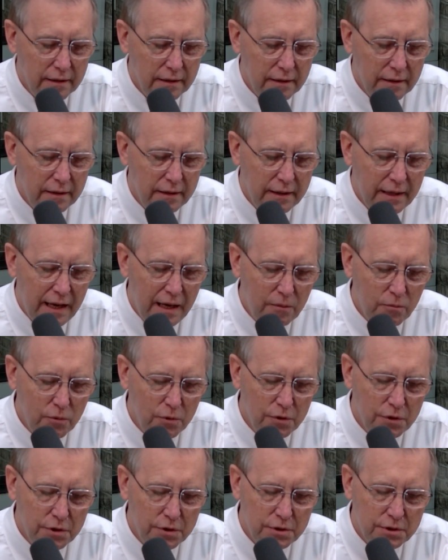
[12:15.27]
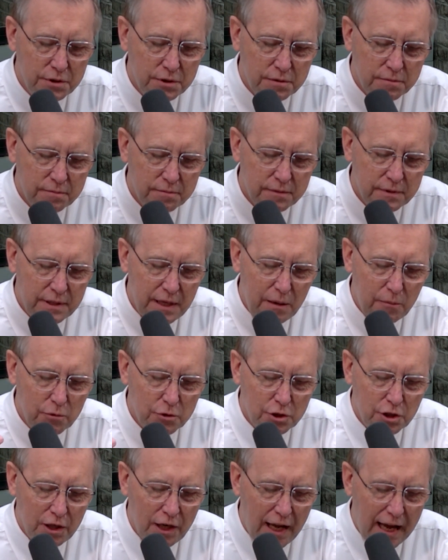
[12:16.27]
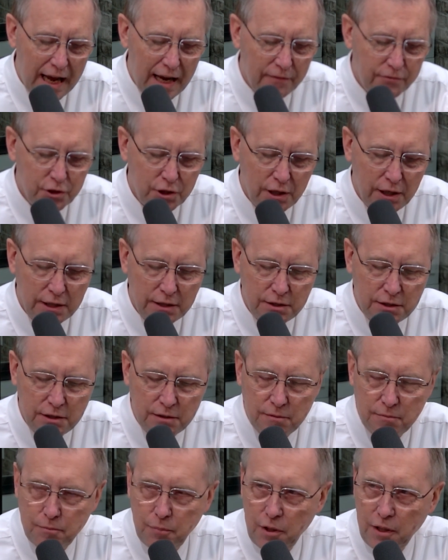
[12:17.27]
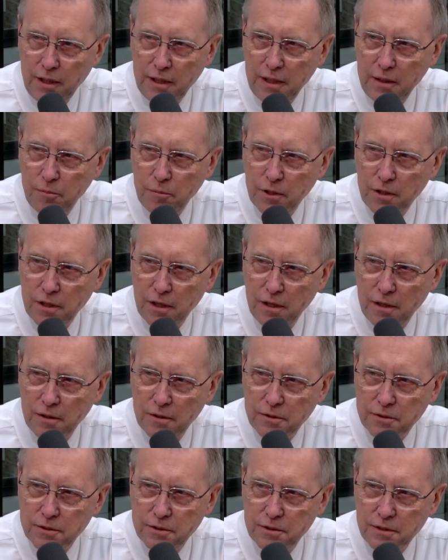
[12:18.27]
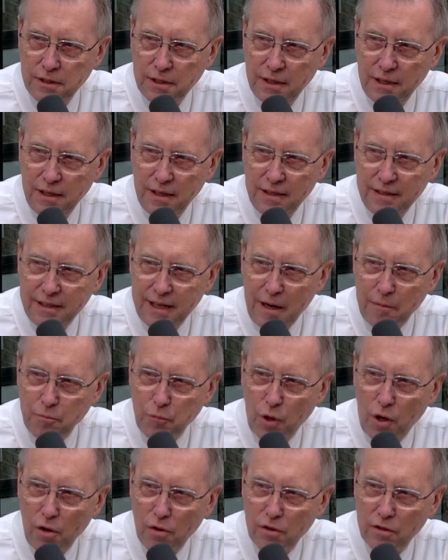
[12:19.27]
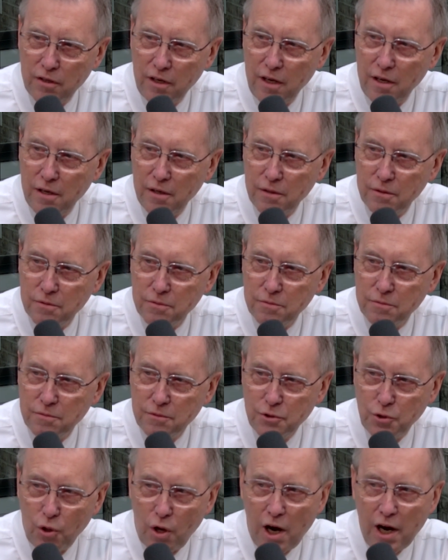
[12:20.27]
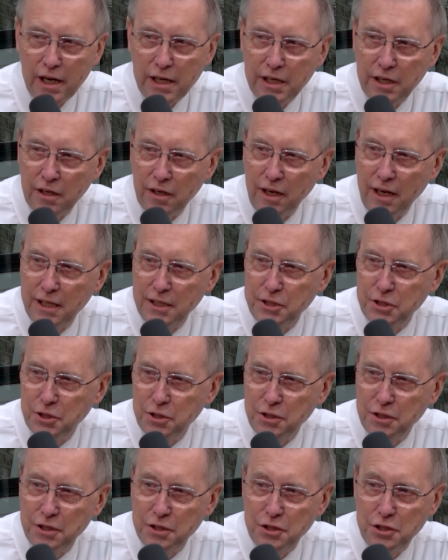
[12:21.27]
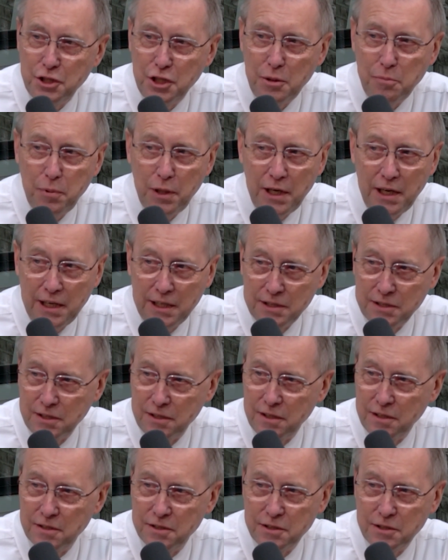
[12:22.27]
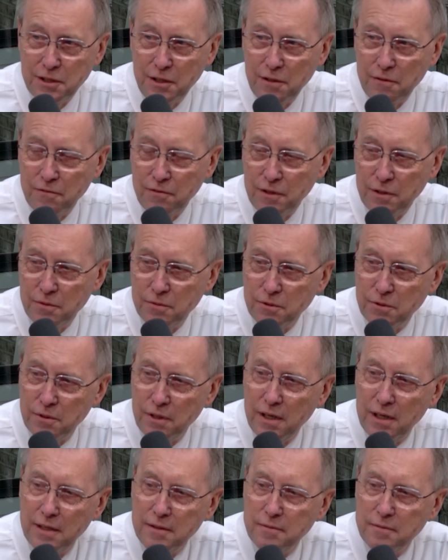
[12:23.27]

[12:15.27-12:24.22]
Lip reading: that was life-changing, Penny, because that brought along triangulation and GPSing of the cell phones, right?